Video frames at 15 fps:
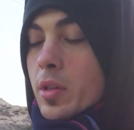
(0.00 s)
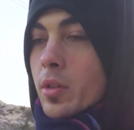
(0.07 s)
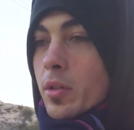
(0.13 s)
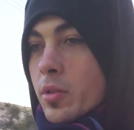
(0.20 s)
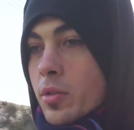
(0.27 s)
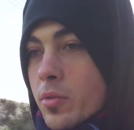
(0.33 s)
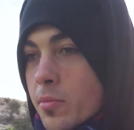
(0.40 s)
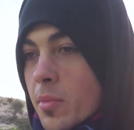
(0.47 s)

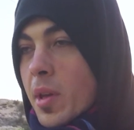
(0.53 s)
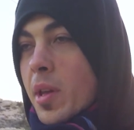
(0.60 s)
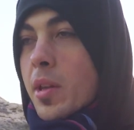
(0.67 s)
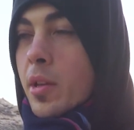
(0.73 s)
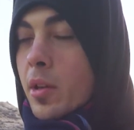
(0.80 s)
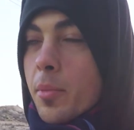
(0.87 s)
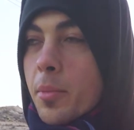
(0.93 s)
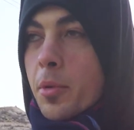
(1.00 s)
on
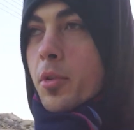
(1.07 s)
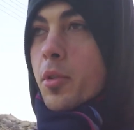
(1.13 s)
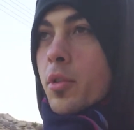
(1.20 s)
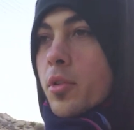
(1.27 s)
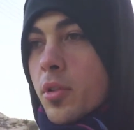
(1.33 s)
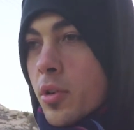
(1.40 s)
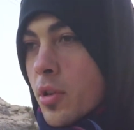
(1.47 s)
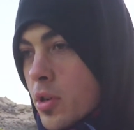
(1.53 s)
my
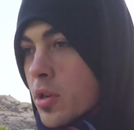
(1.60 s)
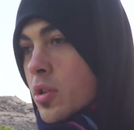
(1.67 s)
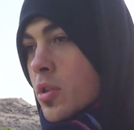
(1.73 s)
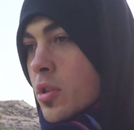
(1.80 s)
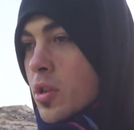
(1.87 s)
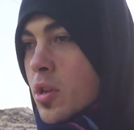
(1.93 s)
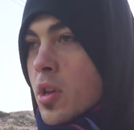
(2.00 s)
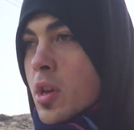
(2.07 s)
computer
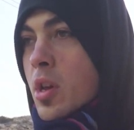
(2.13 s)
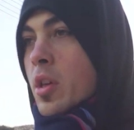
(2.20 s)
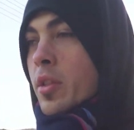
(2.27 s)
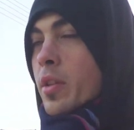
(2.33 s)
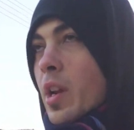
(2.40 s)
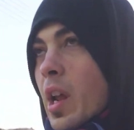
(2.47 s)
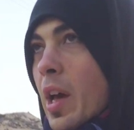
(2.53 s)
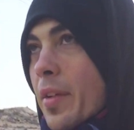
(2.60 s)

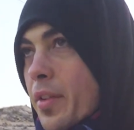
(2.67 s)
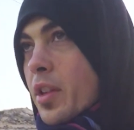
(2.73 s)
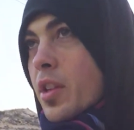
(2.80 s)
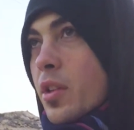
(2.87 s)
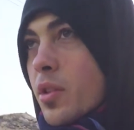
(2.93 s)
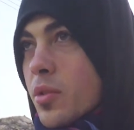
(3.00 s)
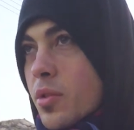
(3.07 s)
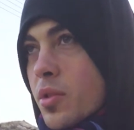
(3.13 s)
that I haven't
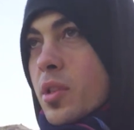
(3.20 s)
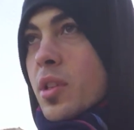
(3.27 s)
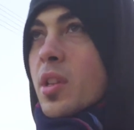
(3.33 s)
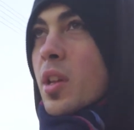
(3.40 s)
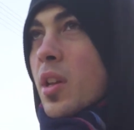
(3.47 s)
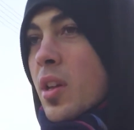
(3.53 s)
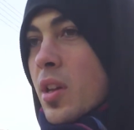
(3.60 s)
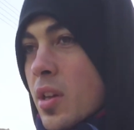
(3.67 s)
used.
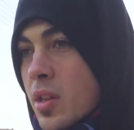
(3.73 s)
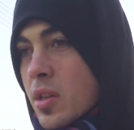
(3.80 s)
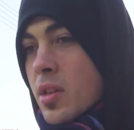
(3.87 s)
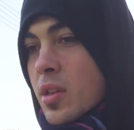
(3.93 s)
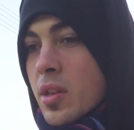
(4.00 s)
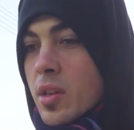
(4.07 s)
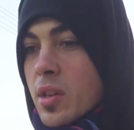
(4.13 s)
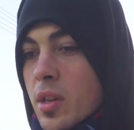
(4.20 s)

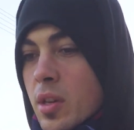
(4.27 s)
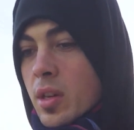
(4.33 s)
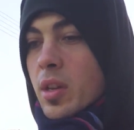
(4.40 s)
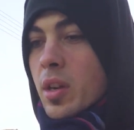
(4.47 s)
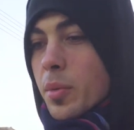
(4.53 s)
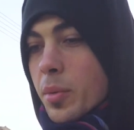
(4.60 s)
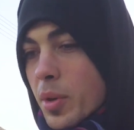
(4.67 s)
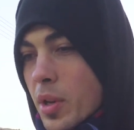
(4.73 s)
And
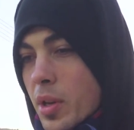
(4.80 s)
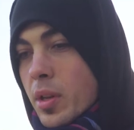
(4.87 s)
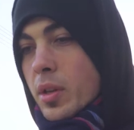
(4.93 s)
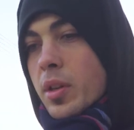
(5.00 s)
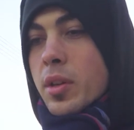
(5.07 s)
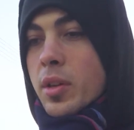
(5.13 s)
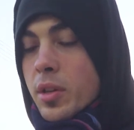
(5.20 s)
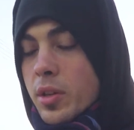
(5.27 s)
I wanna
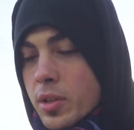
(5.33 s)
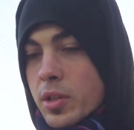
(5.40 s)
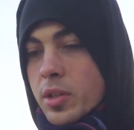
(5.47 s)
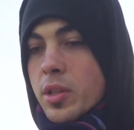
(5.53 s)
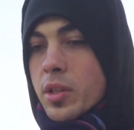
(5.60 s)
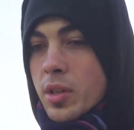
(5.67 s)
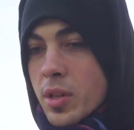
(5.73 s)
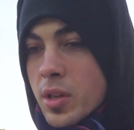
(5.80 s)

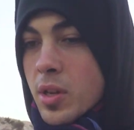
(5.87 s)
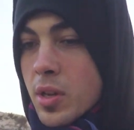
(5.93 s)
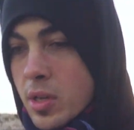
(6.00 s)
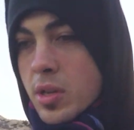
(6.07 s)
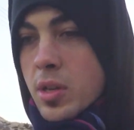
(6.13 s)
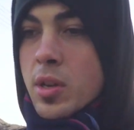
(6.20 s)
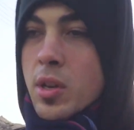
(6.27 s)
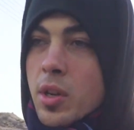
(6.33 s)
just
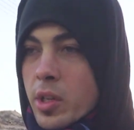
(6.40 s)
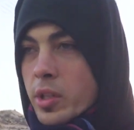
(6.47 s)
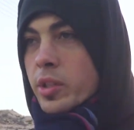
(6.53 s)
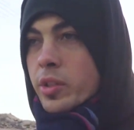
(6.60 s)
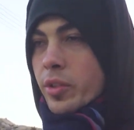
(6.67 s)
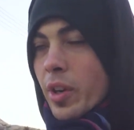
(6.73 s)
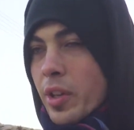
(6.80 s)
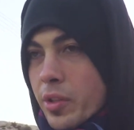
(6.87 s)

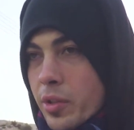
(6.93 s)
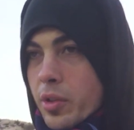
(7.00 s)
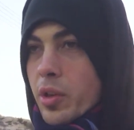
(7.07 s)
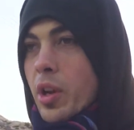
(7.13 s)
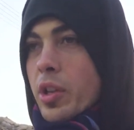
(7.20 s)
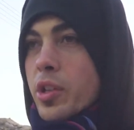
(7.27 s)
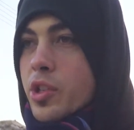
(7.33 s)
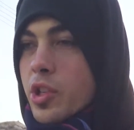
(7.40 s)
try to
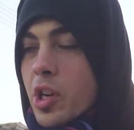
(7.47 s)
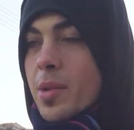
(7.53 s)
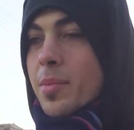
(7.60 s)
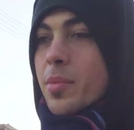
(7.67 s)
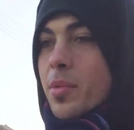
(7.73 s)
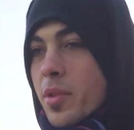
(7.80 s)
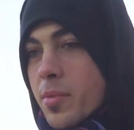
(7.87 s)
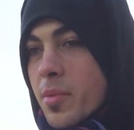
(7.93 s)
catch
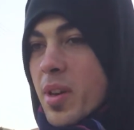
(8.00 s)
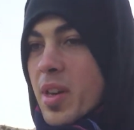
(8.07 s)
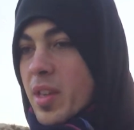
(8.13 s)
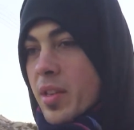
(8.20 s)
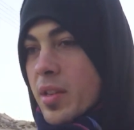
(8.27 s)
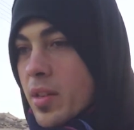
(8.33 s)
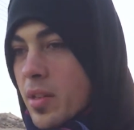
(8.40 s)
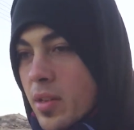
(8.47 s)
up with my
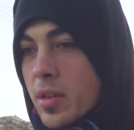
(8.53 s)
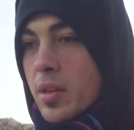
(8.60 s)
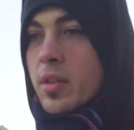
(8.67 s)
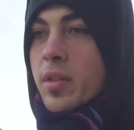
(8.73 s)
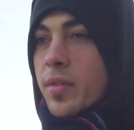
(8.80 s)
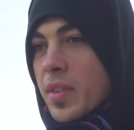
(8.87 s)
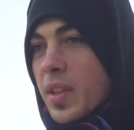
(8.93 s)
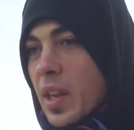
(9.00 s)

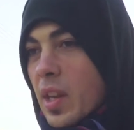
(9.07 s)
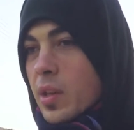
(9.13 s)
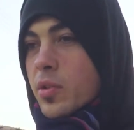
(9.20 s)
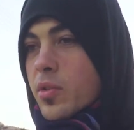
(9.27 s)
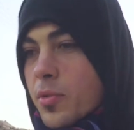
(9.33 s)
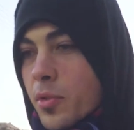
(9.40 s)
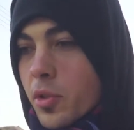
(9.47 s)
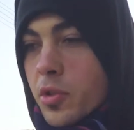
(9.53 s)

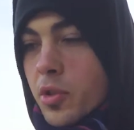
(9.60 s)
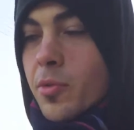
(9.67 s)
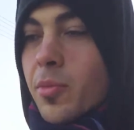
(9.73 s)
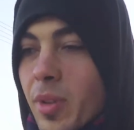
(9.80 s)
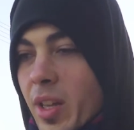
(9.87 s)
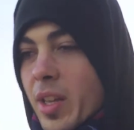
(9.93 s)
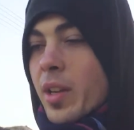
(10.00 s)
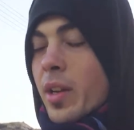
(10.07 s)
videos because
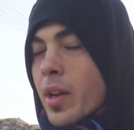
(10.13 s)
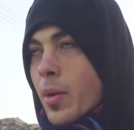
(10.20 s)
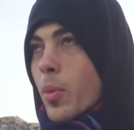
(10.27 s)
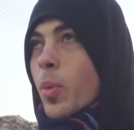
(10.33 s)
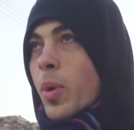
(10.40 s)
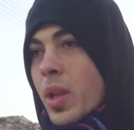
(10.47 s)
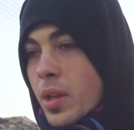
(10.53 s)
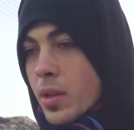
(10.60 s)
I'm like a
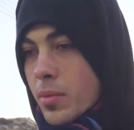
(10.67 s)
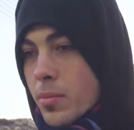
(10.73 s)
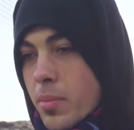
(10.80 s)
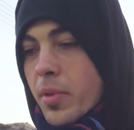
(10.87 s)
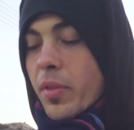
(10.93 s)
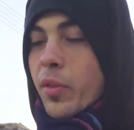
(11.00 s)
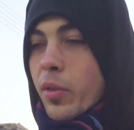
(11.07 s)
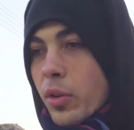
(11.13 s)
week
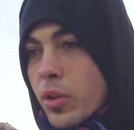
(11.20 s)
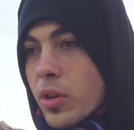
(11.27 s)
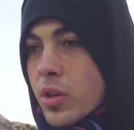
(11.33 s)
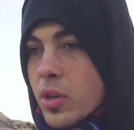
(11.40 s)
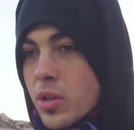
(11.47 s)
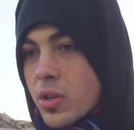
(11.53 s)
before.